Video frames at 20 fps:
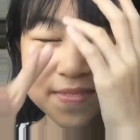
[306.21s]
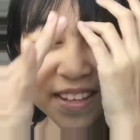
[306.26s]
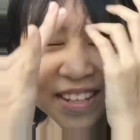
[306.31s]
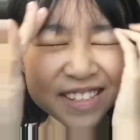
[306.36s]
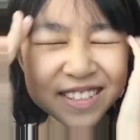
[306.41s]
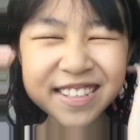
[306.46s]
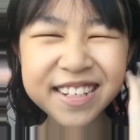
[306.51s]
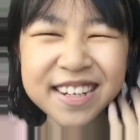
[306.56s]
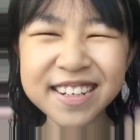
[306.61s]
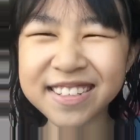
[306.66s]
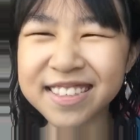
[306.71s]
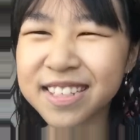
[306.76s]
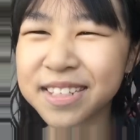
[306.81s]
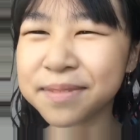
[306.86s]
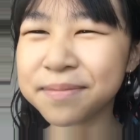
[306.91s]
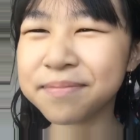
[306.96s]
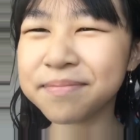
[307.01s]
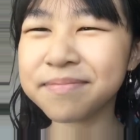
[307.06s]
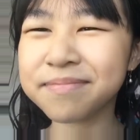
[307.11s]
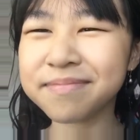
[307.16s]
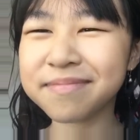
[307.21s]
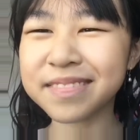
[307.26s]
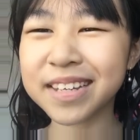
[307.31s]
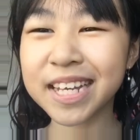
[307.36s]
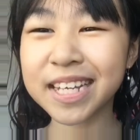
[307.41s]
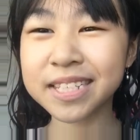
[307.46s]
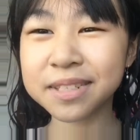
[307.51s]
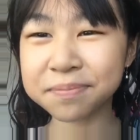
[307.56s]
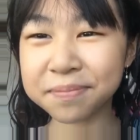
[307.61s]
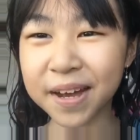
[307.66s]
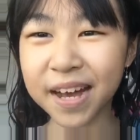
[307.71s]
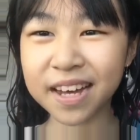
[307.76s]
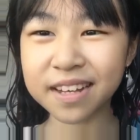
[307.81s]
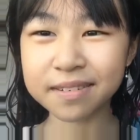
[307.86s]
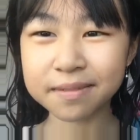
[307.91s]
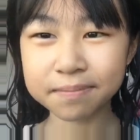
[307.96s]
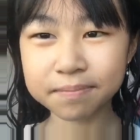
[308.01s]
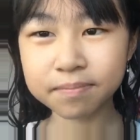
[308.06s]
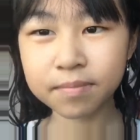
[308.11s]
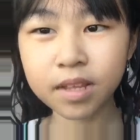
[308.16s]
It sucked. it's
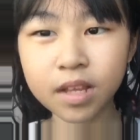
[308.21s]
bad.